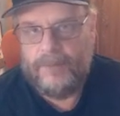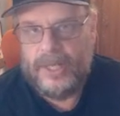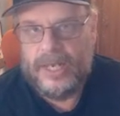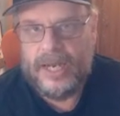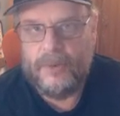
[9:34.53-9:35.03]

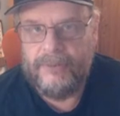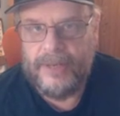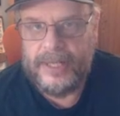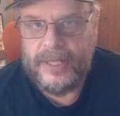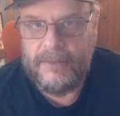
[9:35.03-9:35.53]
are we
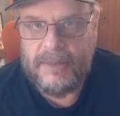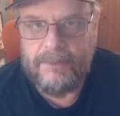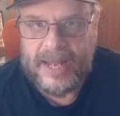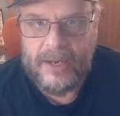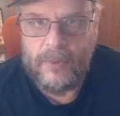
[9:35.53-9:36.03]
really going to be
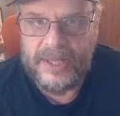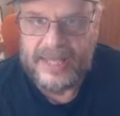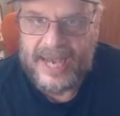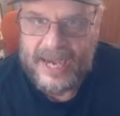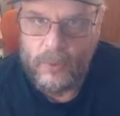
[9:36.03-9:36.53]
better
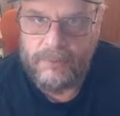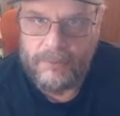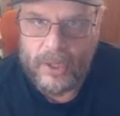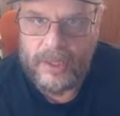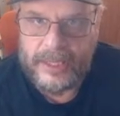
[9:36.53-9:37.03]
without
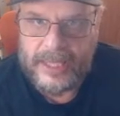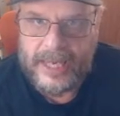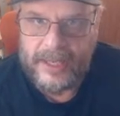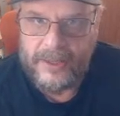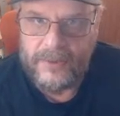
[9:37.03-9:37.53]

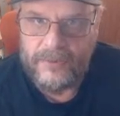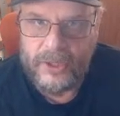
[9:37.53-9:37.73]
Maldonado?